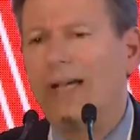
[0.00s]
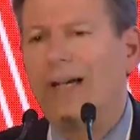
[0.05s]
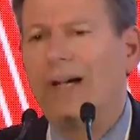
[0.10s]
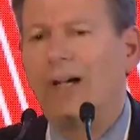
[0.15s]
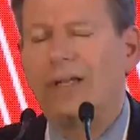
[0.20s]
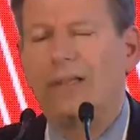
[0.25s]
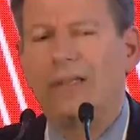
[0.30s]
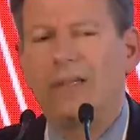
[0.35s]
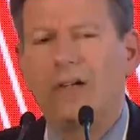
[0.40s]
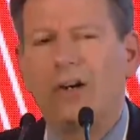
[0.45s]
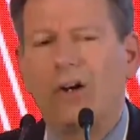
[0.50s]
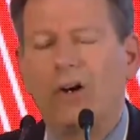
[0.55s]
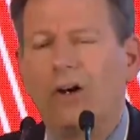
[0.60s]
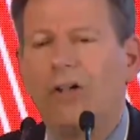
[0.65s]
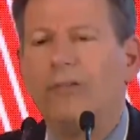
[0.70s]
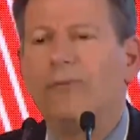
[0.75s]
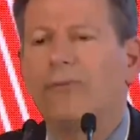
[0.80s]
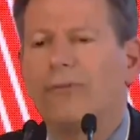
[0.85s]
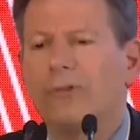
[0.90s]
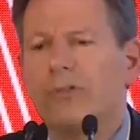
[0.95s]
uh, you know,
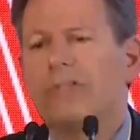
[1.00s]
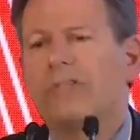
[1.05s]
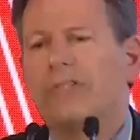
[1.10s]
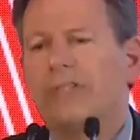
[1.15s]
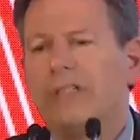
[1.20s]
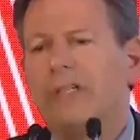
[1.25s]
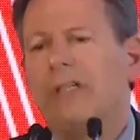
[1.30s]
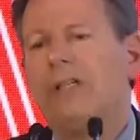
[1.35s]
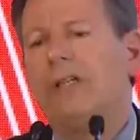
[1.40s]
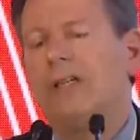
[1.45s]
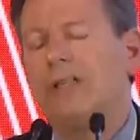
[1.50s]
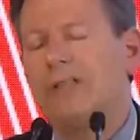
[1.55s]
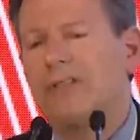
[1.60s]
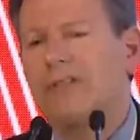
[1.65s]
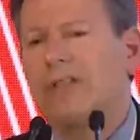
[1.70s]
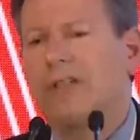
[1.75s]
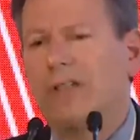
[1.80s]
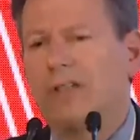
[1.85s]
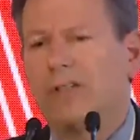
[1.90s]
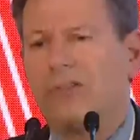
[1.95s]
unforeseen
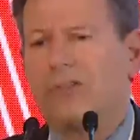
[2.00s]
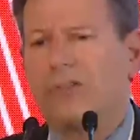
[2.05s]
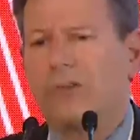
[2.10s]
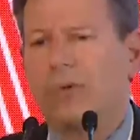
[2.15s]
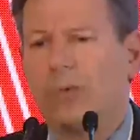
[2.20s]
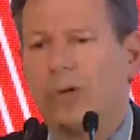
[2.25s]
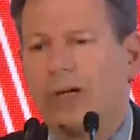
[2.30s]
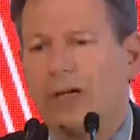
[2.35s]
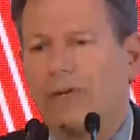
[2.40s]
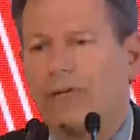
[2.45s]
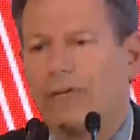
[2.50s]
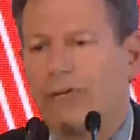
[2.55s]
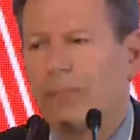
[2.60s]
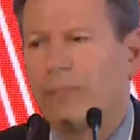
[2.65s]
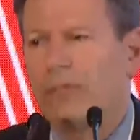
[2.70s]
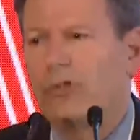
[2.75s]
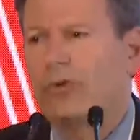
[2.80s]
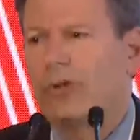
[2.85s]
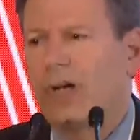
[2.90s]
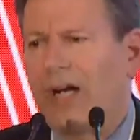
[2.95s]
incidents away from,